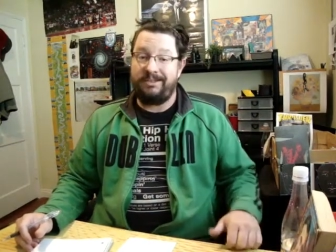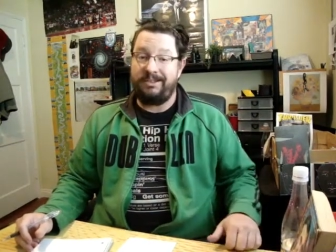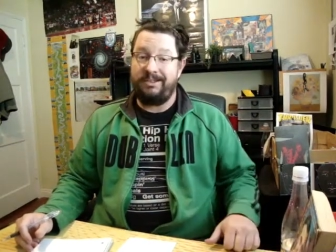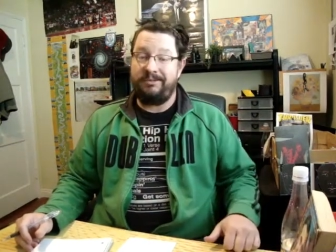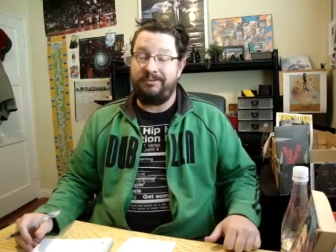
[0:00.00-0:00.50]

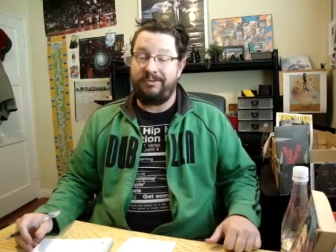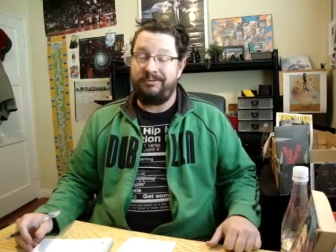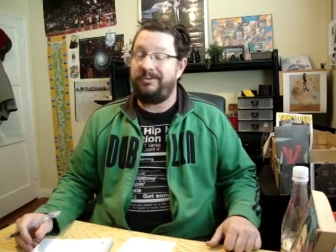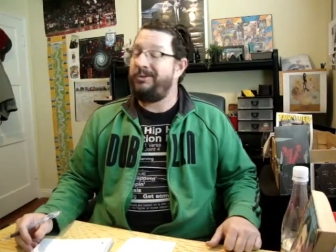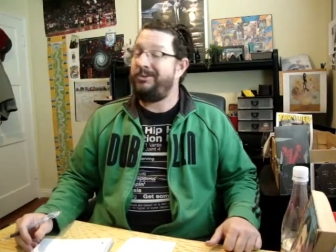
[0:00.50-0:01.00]
of
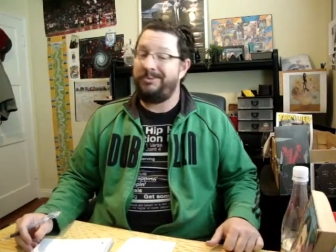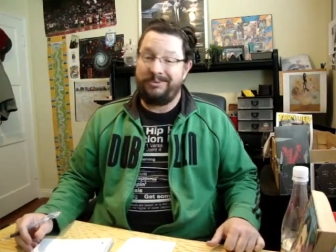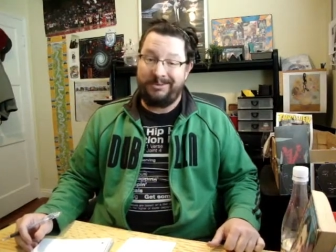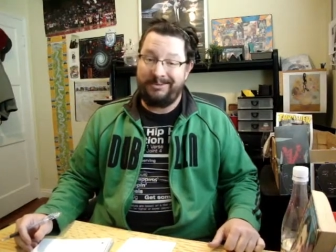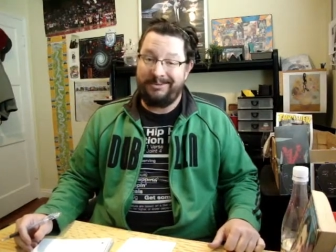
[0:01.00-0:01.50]

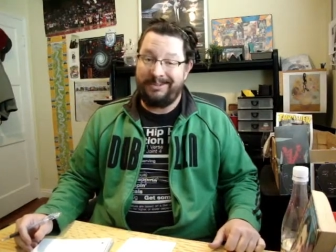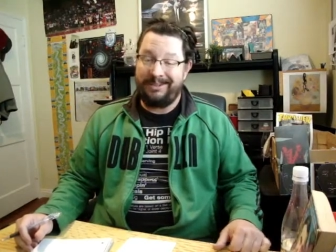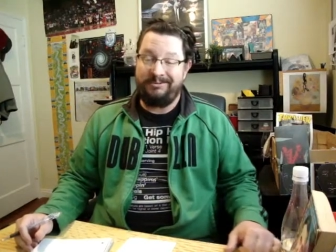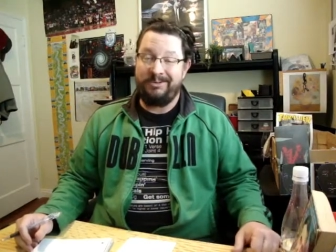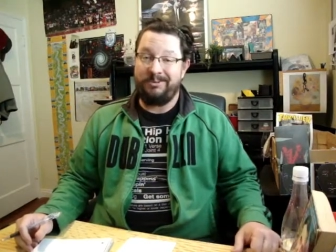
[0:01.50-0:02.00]
views
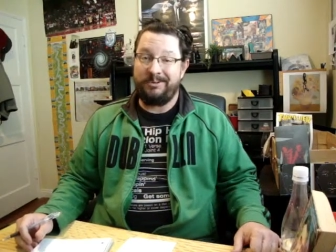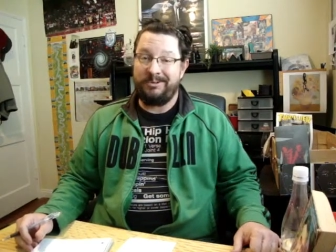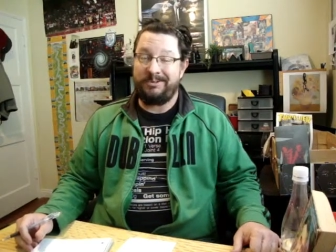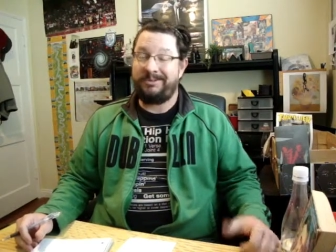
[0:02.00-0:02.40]
and viewers.